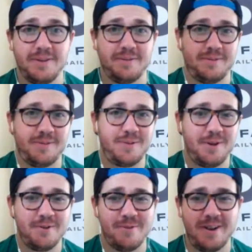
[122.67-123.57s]
Oh,
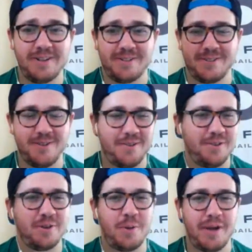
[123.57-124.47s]
all right, sir. The
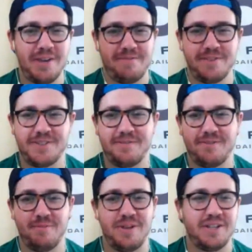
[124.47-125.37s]
only way he fits in
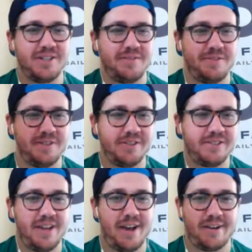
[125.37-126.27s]
for me is if it's a
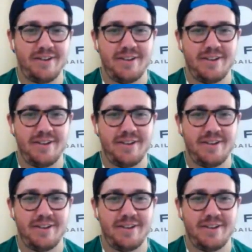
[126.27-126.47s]
stack.